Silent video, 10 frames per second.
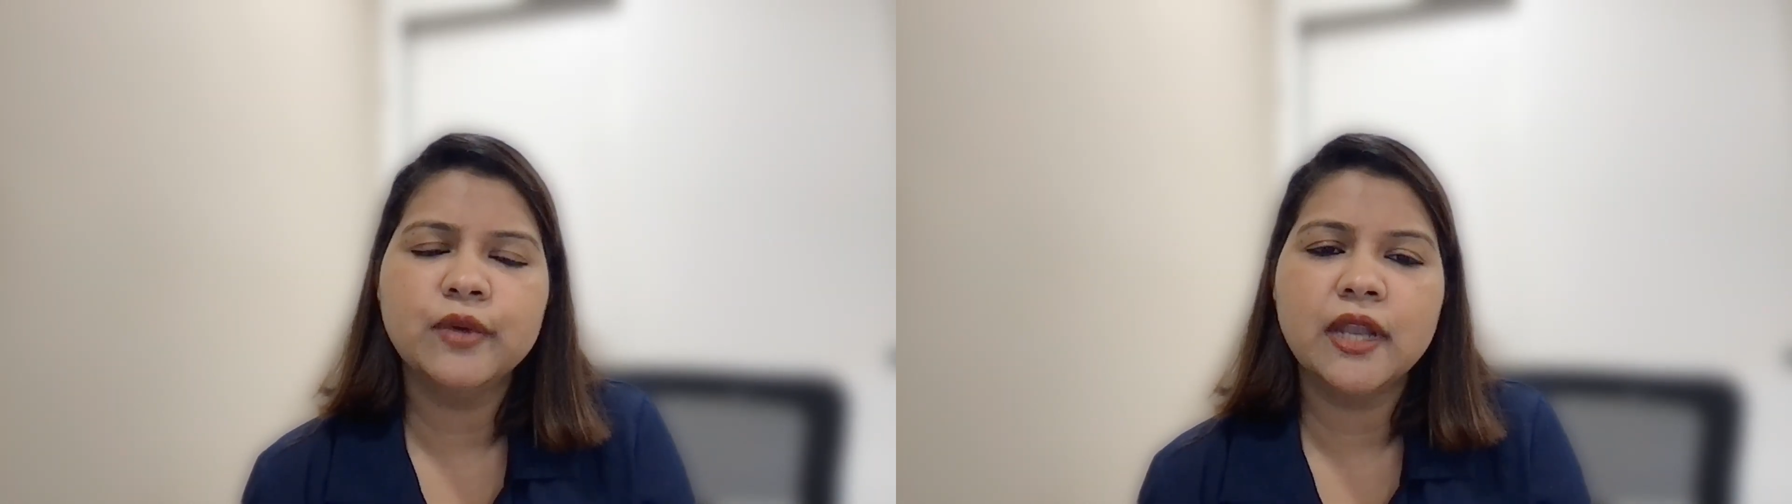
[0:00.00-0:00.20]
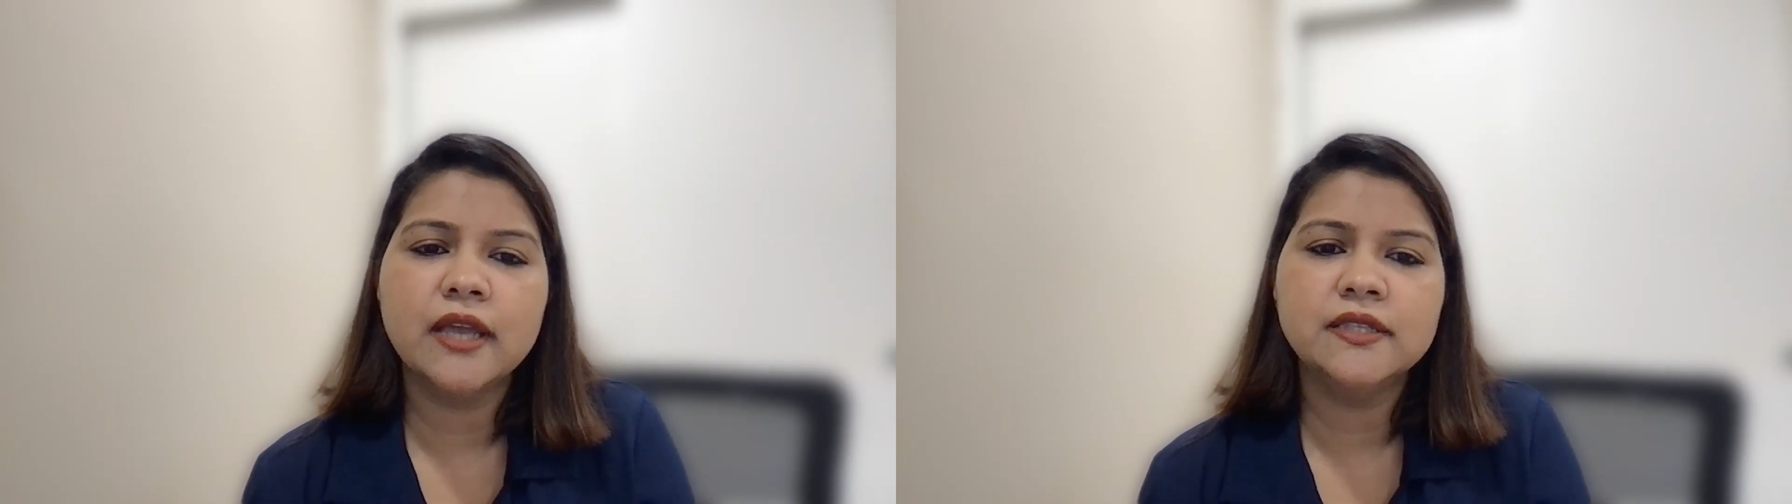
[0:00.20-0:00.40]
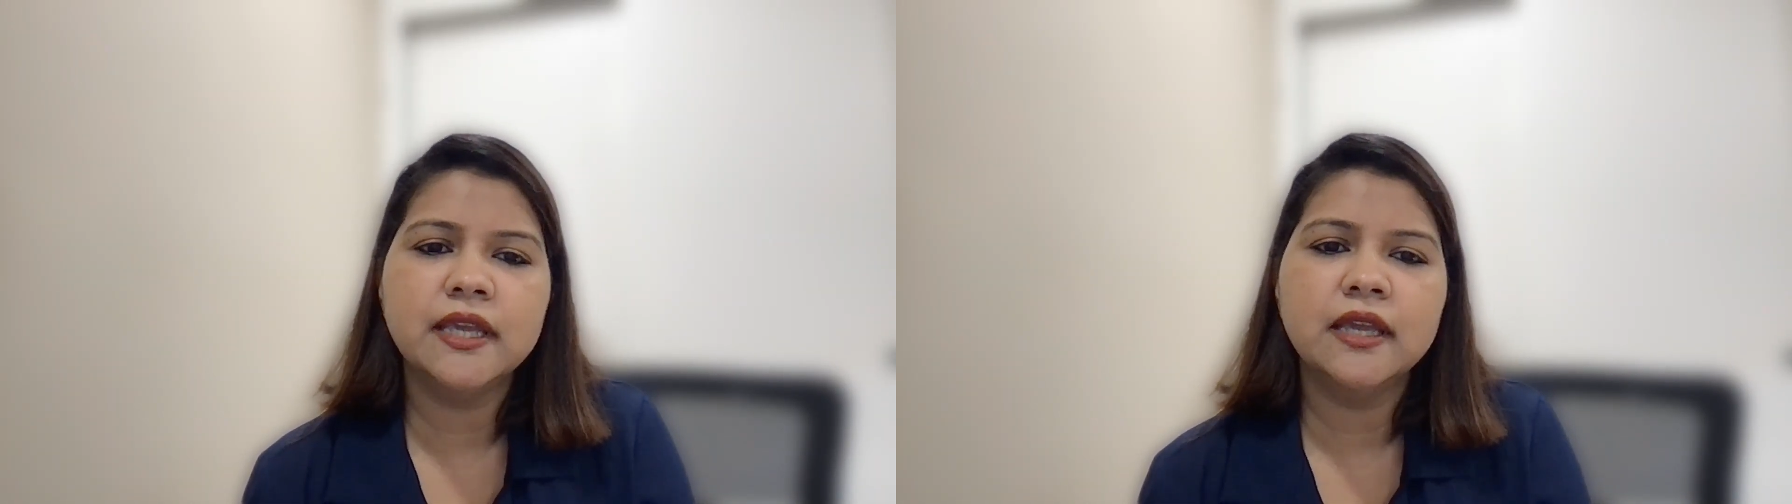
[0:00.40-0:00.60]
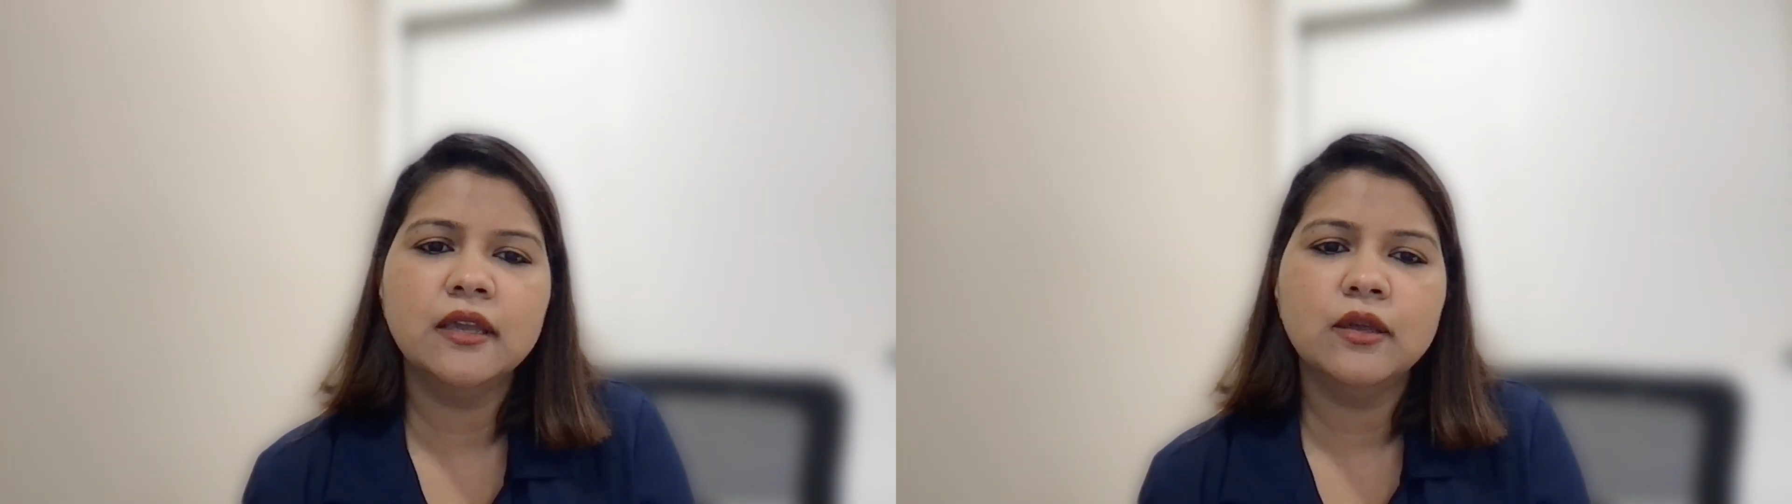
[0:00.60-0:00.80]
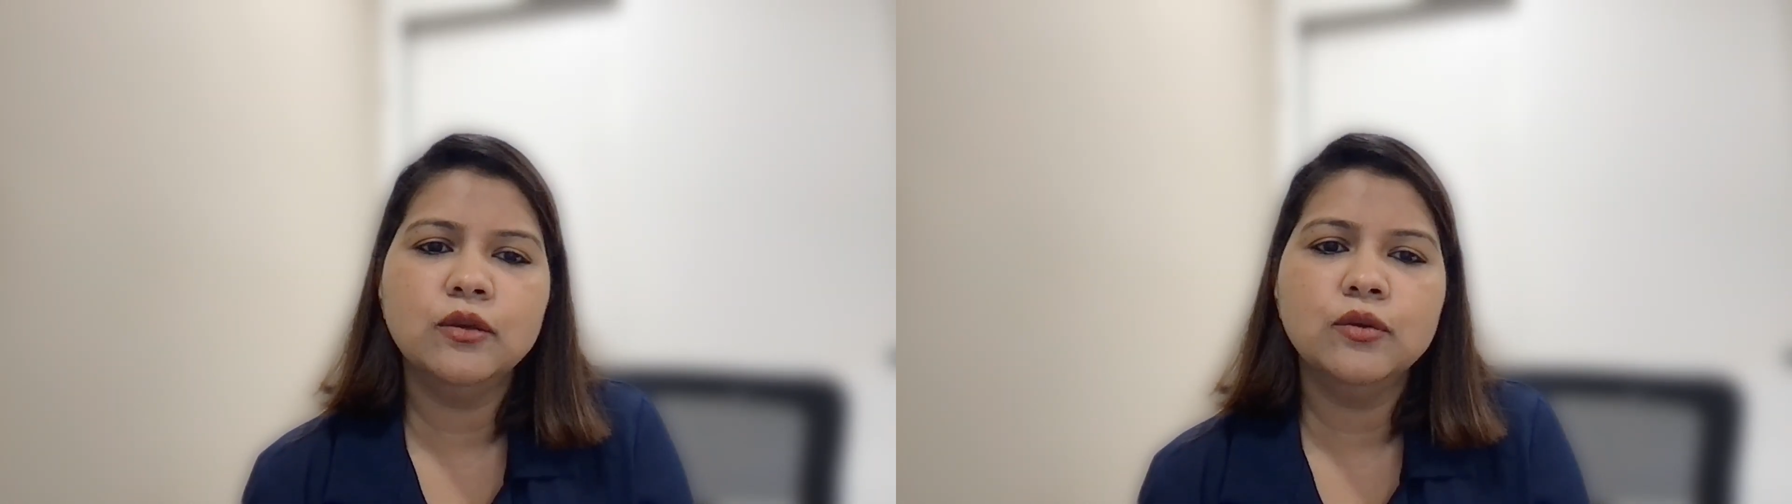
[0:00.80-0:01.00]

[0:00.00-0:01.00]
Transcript: when I say